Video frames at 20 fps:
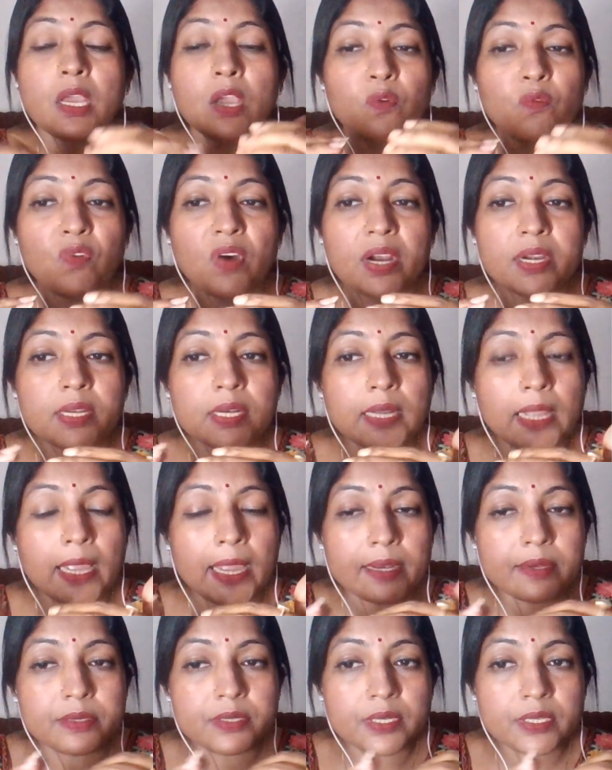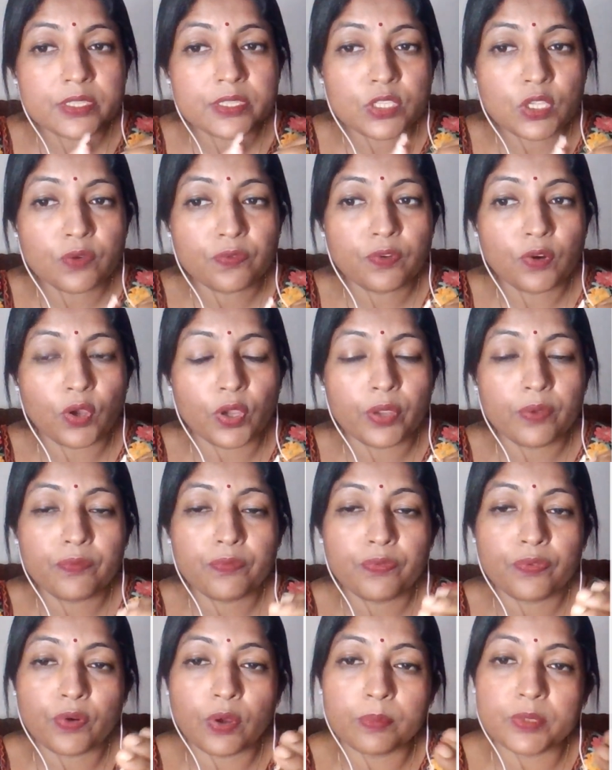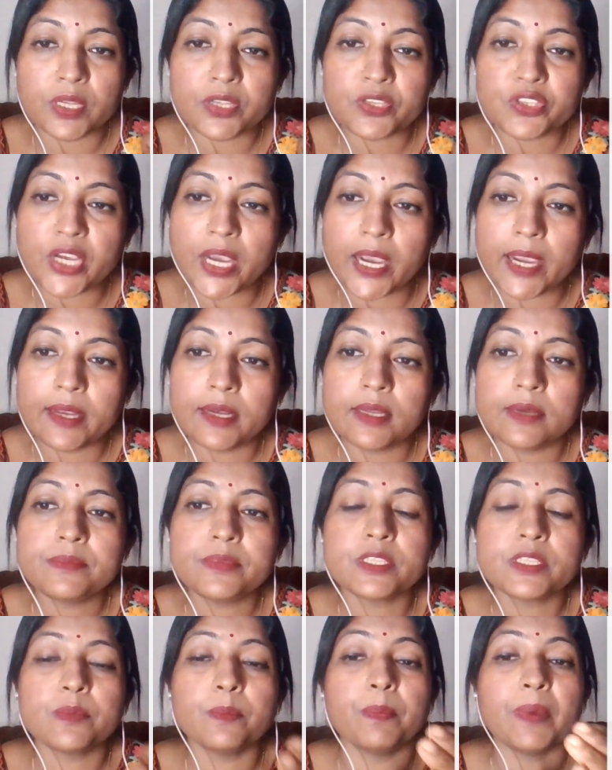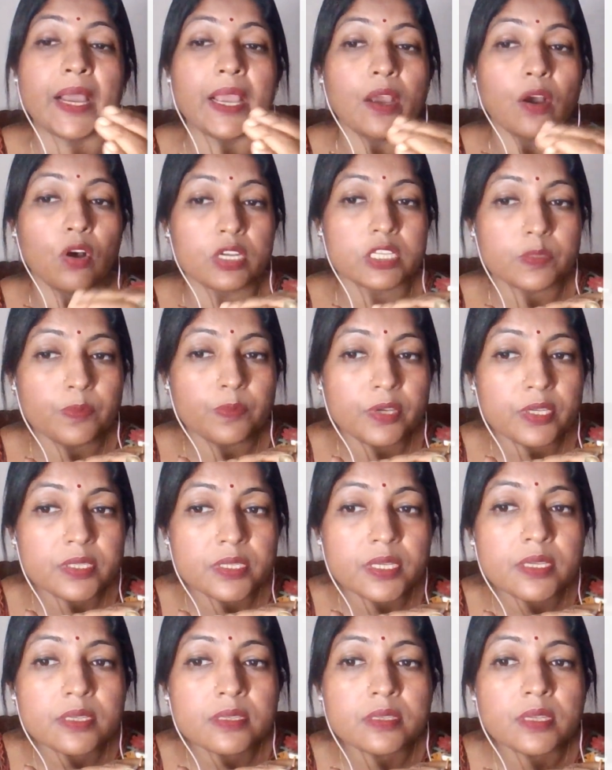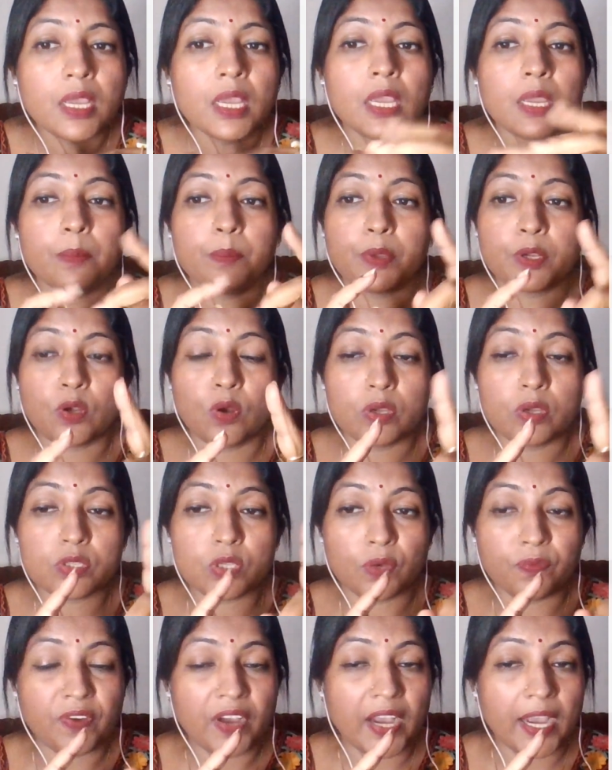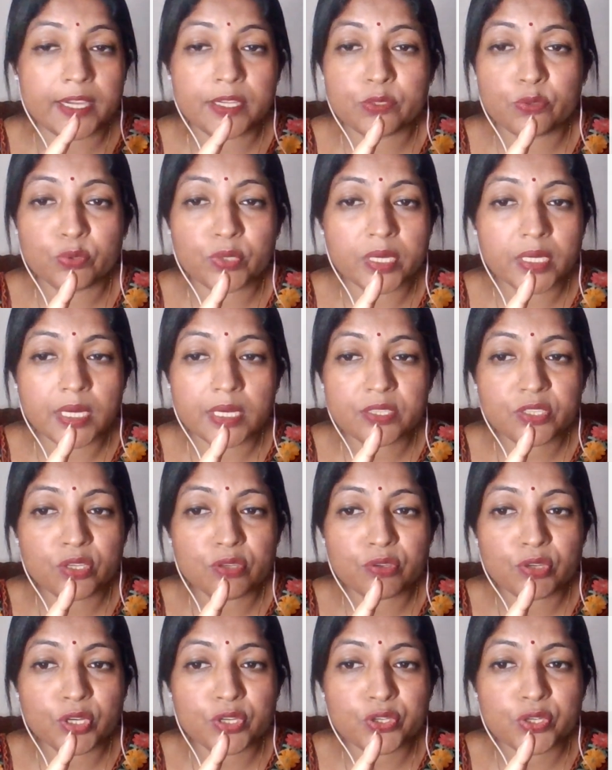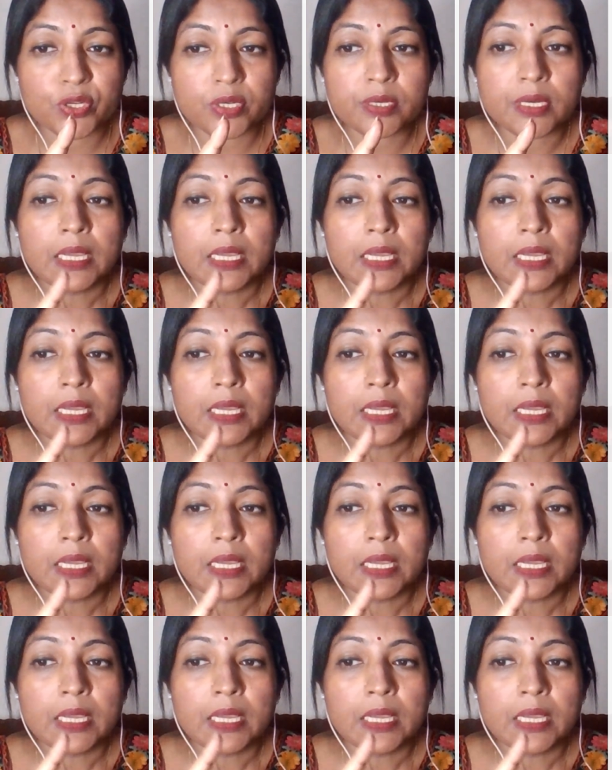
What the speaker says: Water enters the phloem from the xylems by osmosis because of high sugar concentration,